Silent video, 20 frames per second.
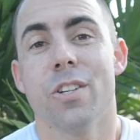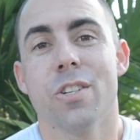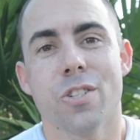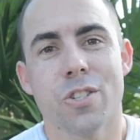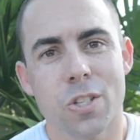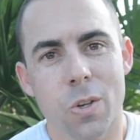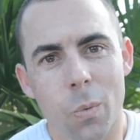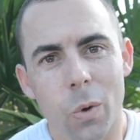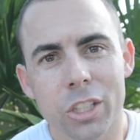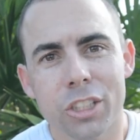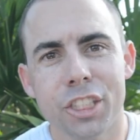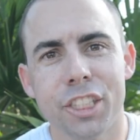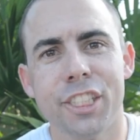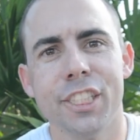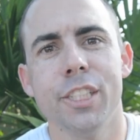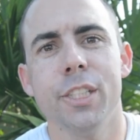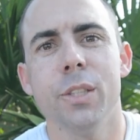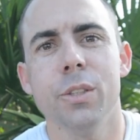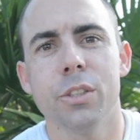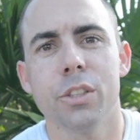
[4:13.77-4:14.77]
So what
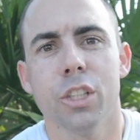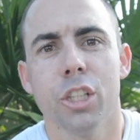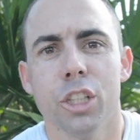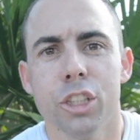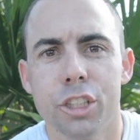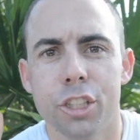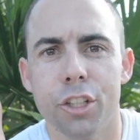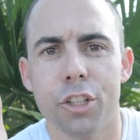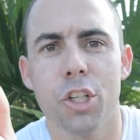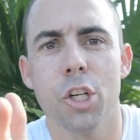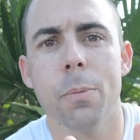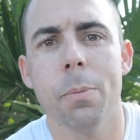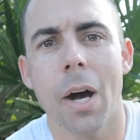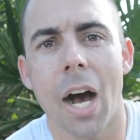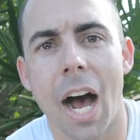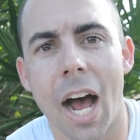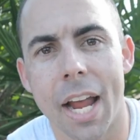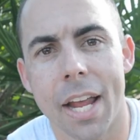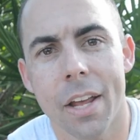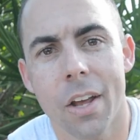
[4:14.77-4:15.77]
shoes should you
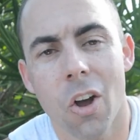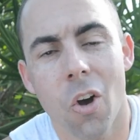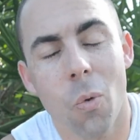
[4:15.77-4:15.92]
buy?